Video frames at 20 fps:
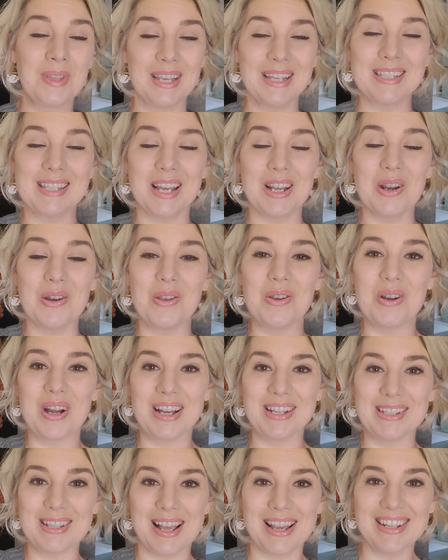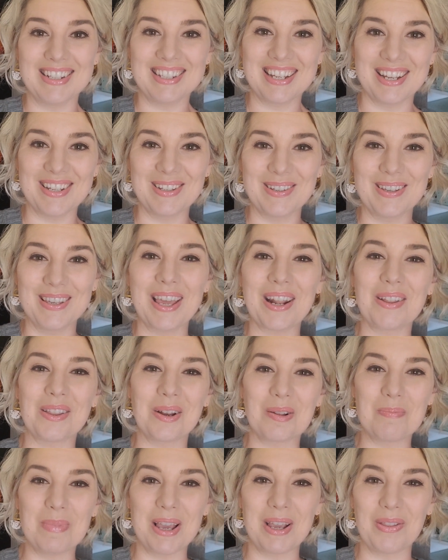because I know you guys like to get a
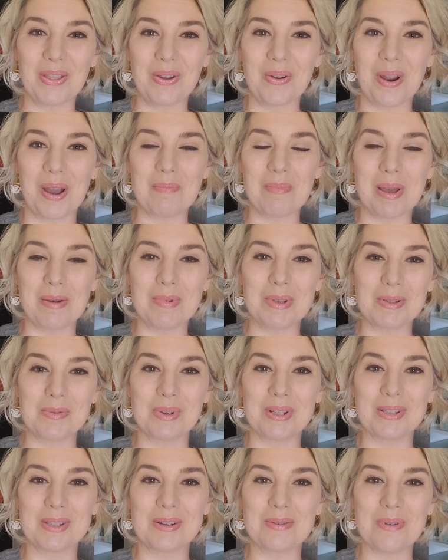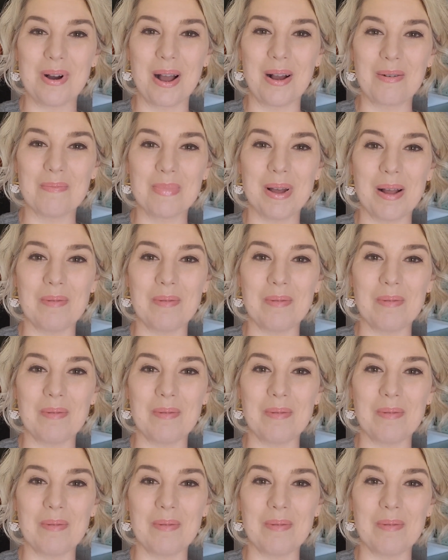little peek at the grandbabies once in a while,